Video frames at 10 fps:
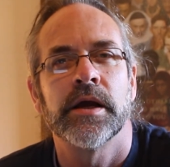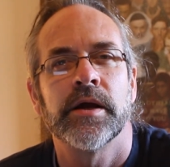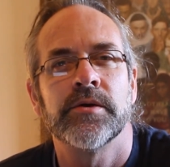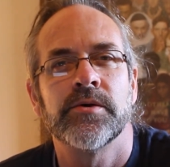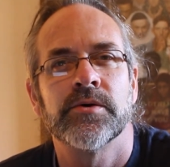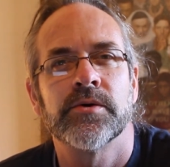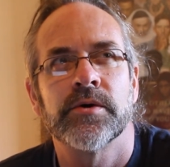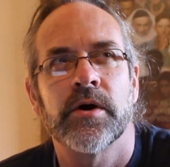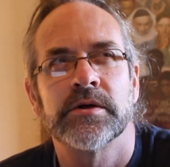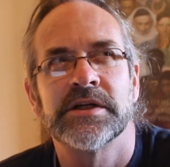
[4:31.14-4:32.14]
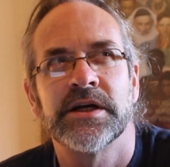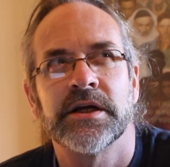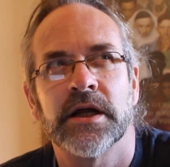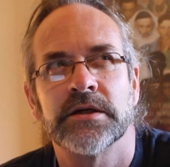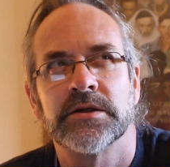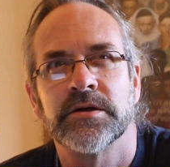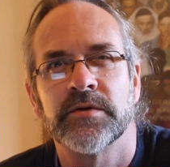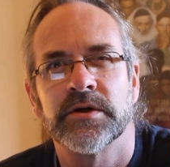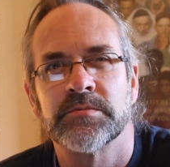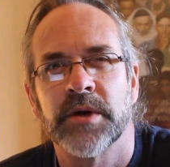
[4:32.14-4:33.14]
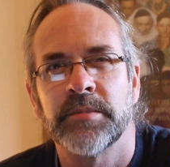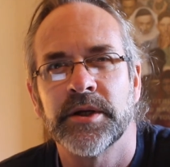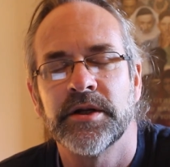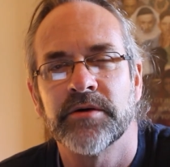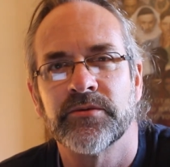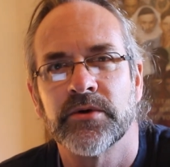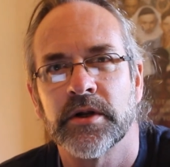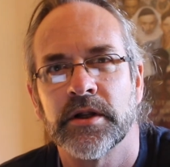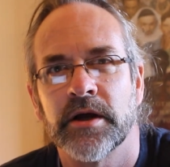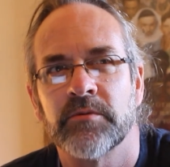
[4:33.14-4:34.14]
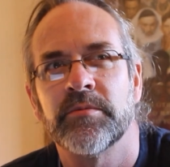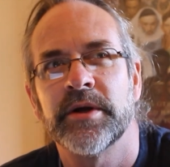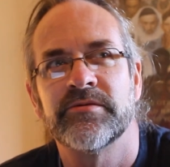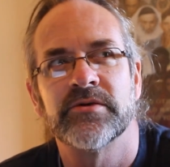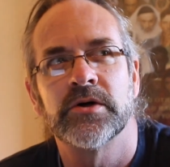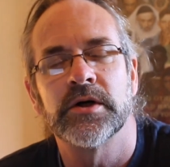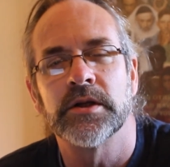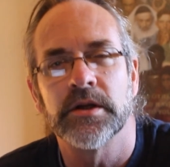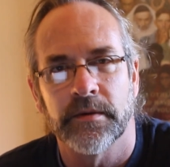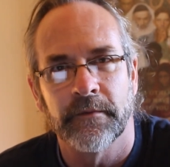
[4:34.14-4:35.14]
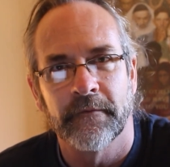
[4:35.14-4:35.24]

And your articulation of this may be different, and that would be fun